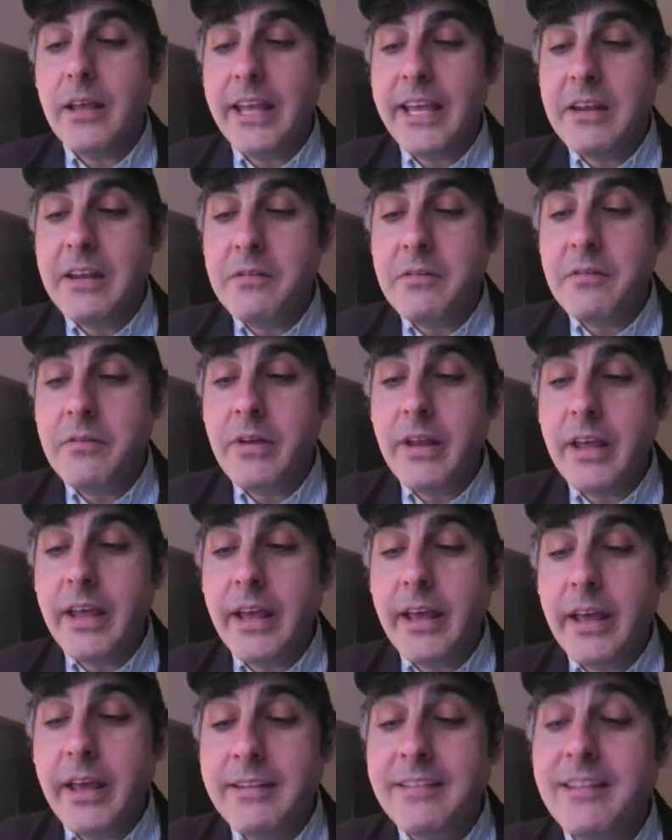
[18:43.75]
in
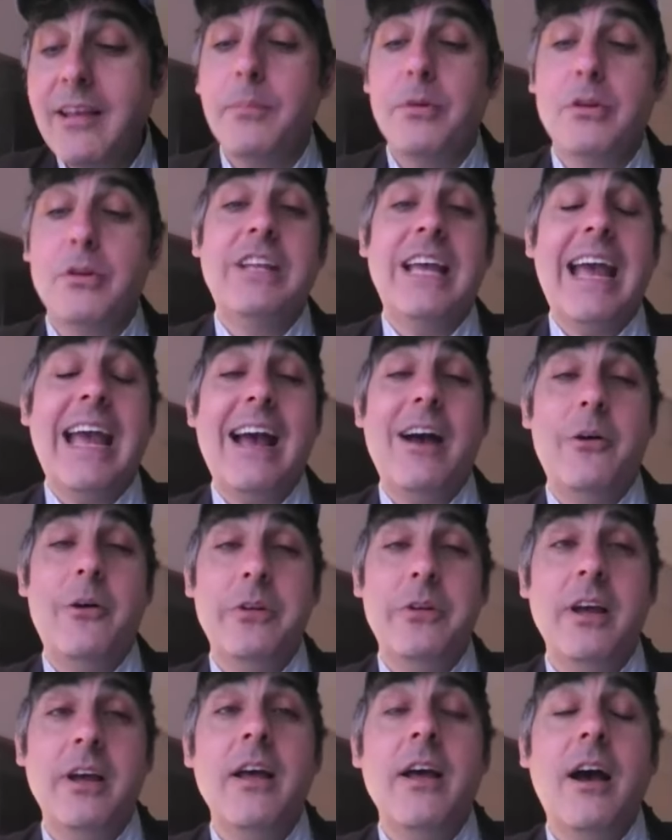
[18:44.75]
uh, doubled
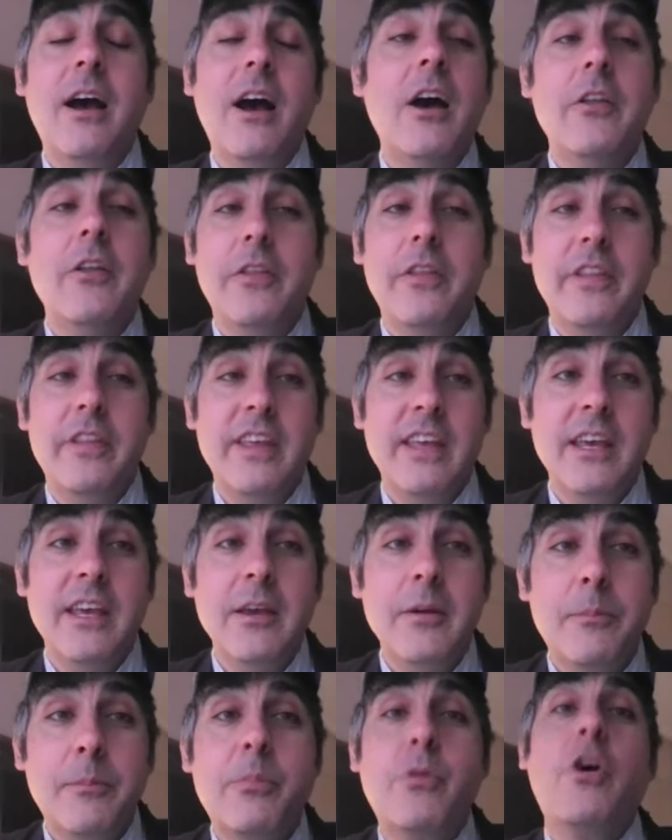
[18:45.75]
down on
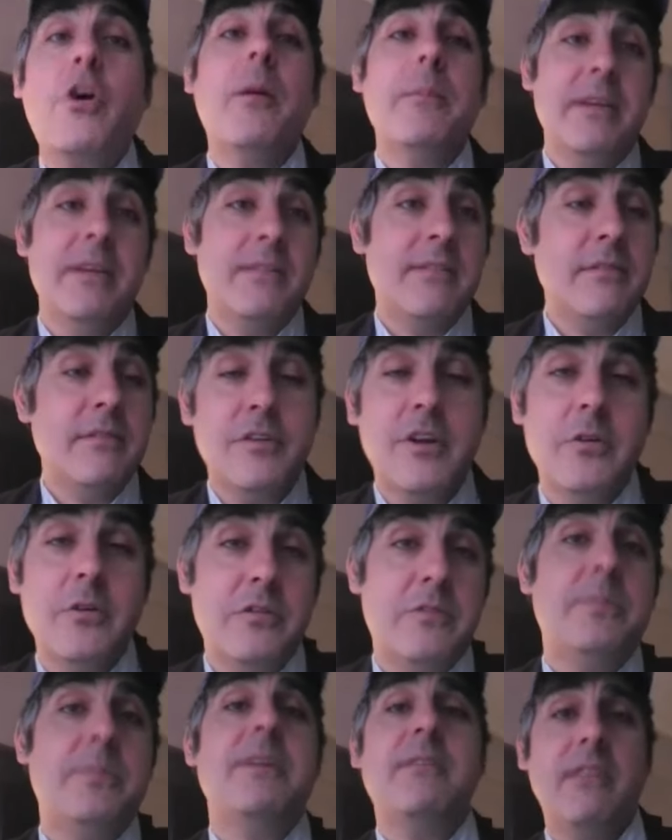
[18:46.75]
the promise of
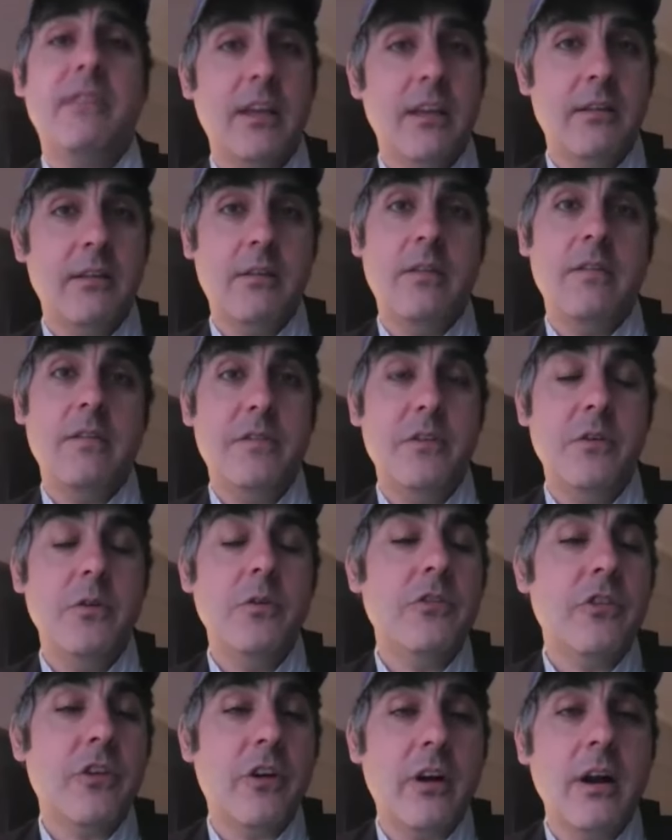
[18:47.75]
ghostbusting into the
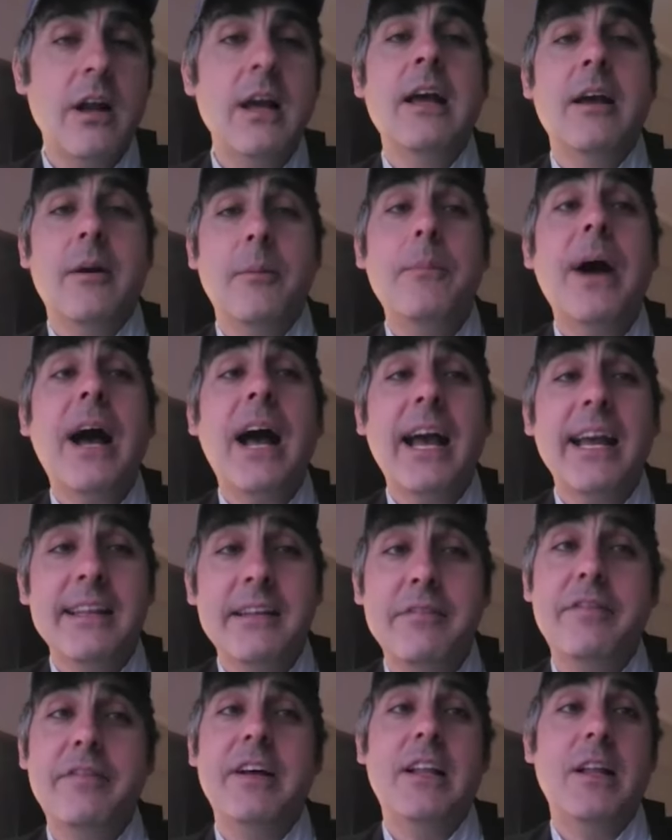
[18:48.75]
future by
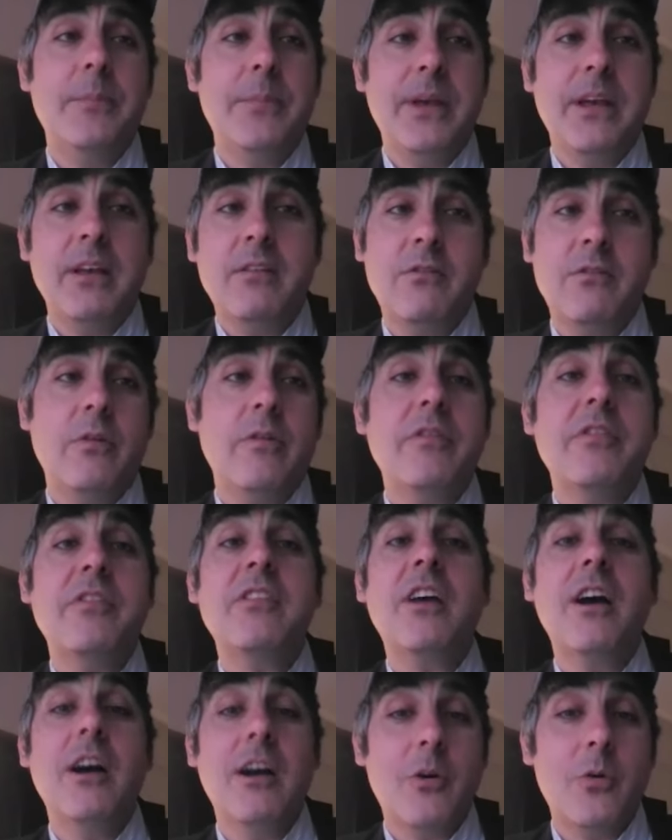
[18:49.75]
developing a sort of
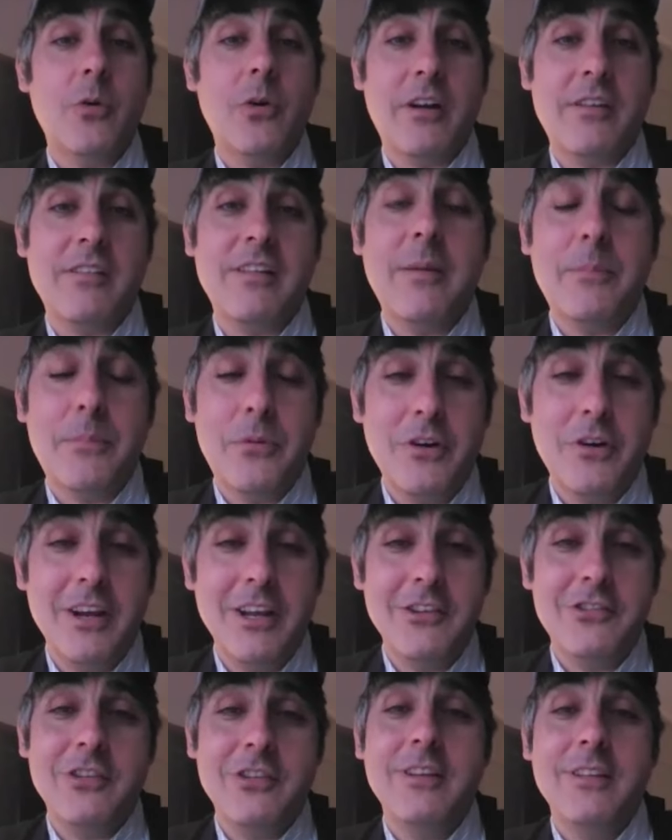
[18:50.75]
skunkworks
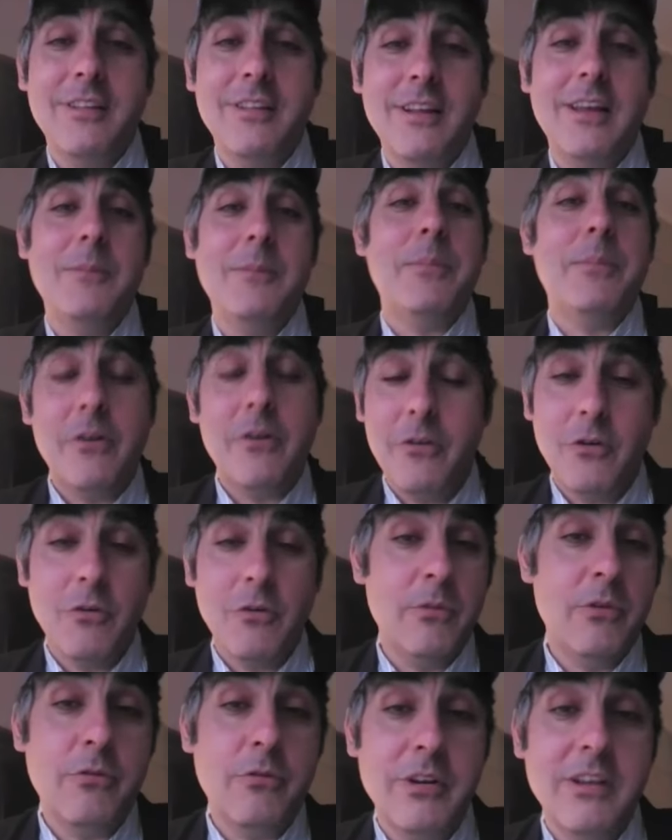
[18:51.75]
operation, the
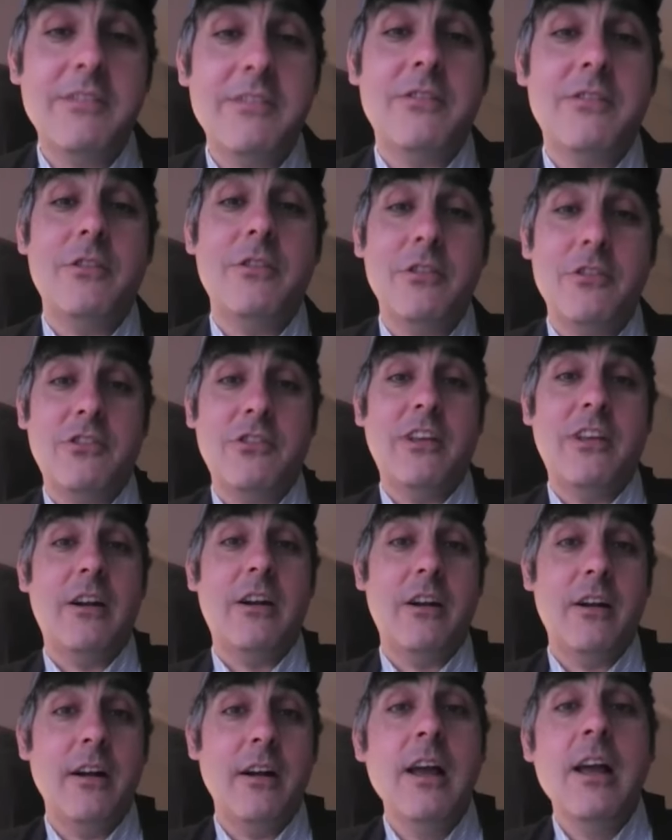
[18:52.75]
Paranormal Research
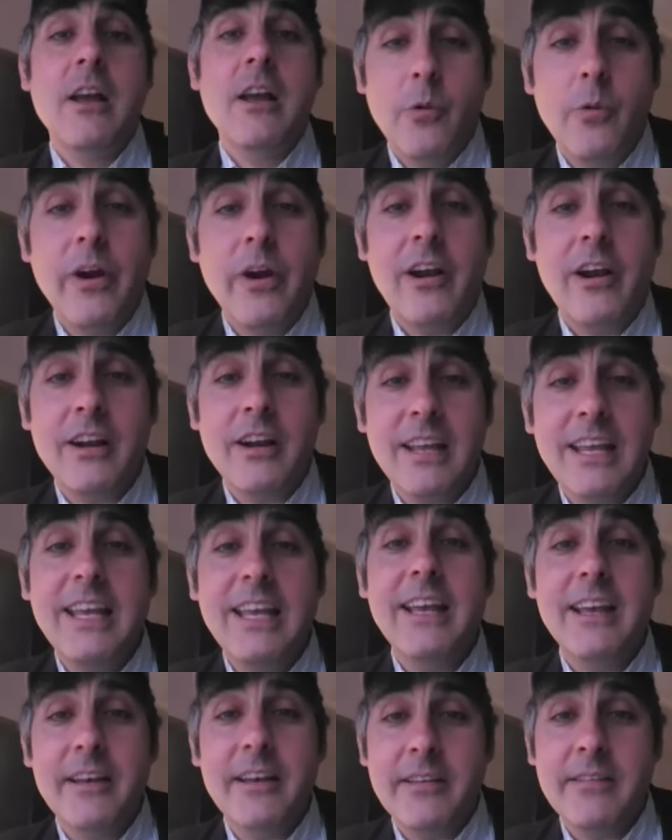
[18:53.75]
Center, where
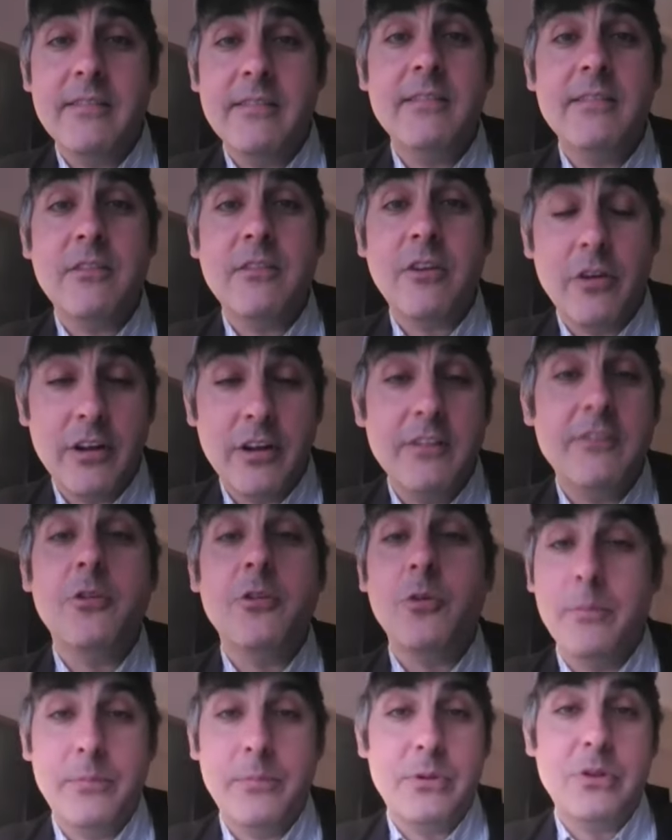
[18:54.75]
he has started
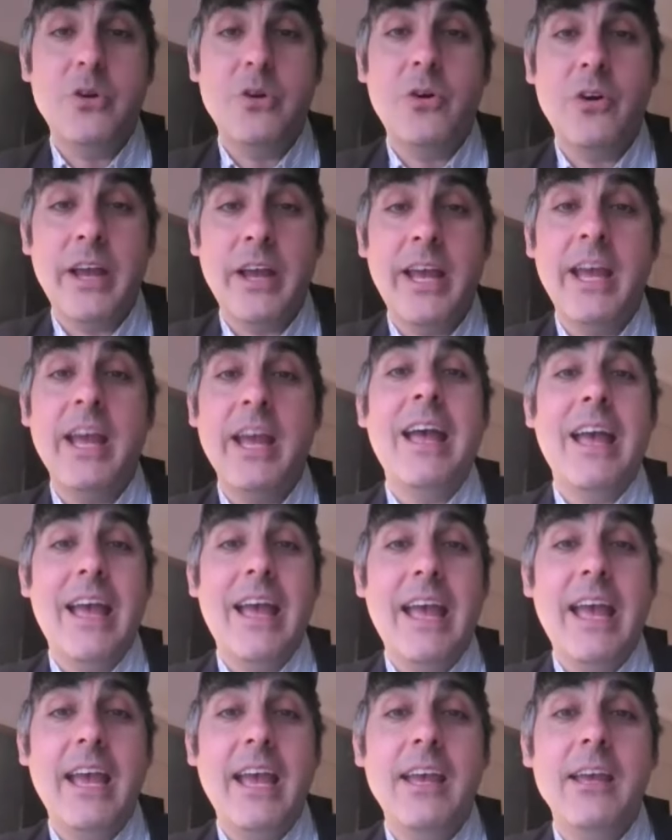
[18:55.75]
to employ
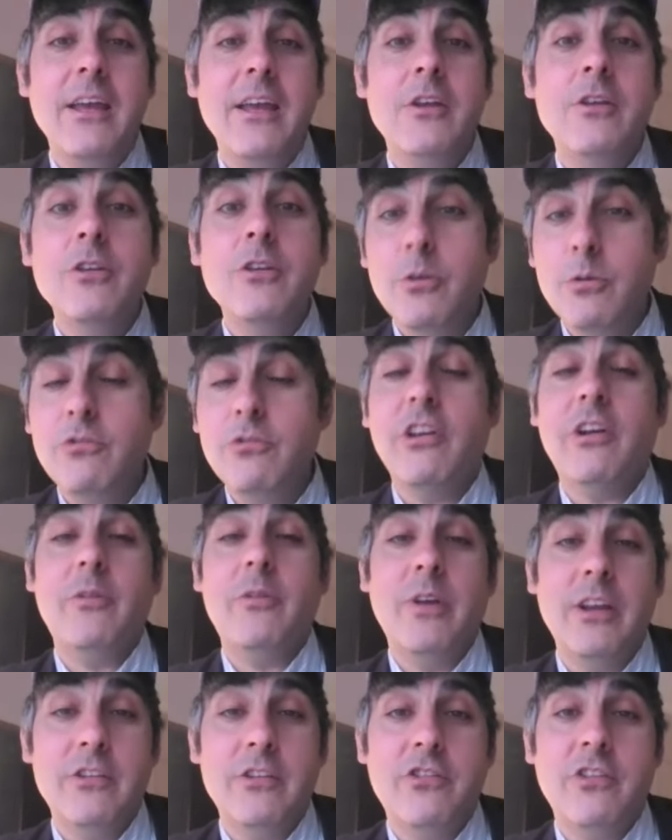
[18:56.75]
a new
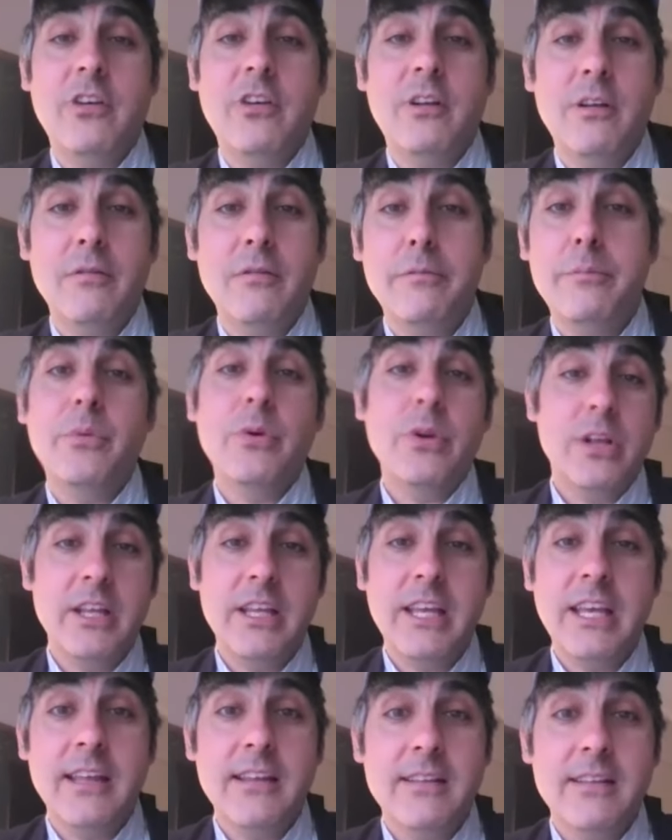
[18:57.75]
generation of
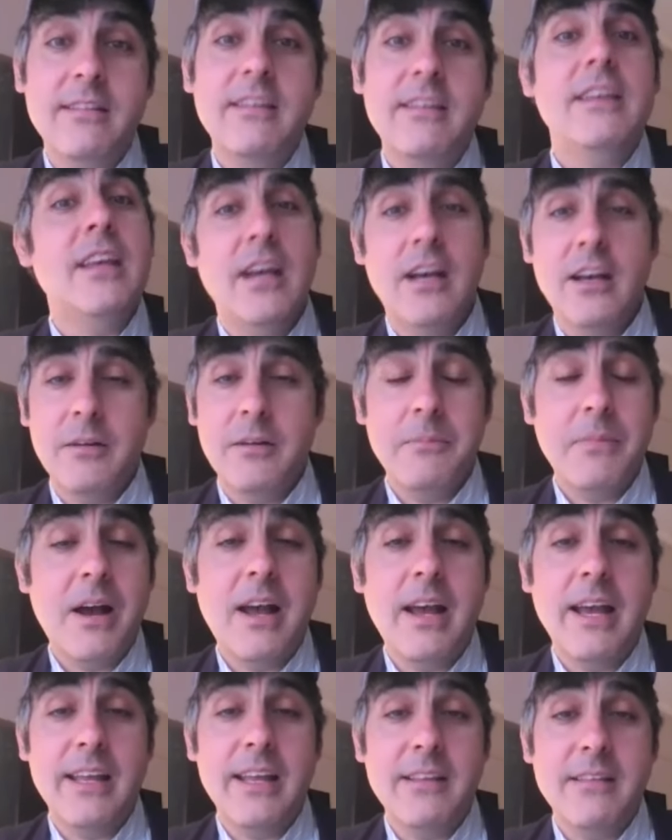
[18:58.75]
brilliant young
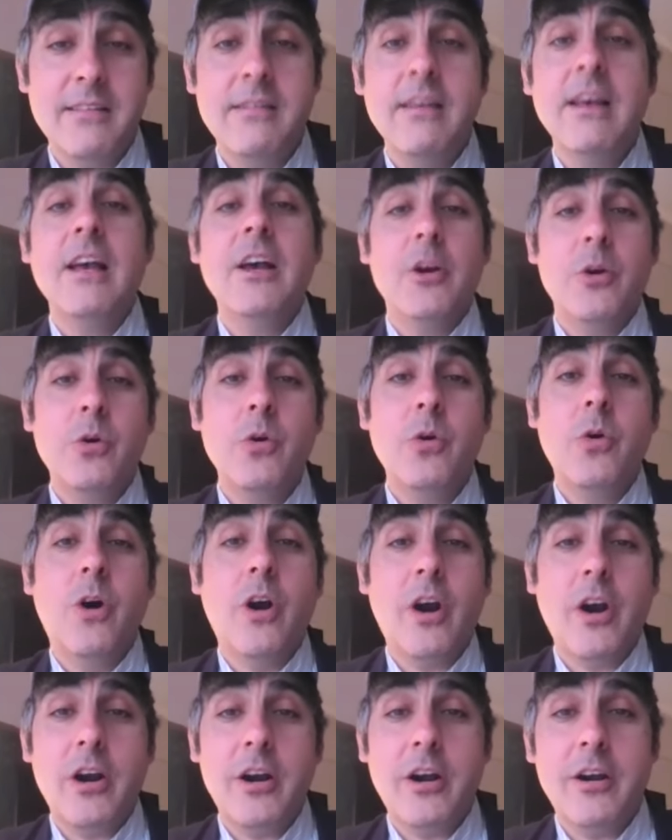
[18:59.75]
minds who
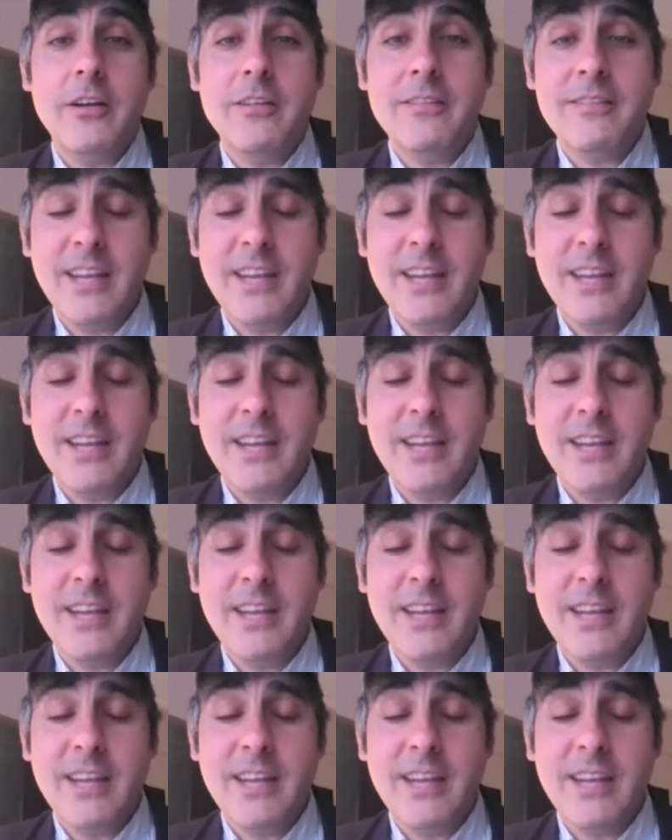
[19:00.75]
are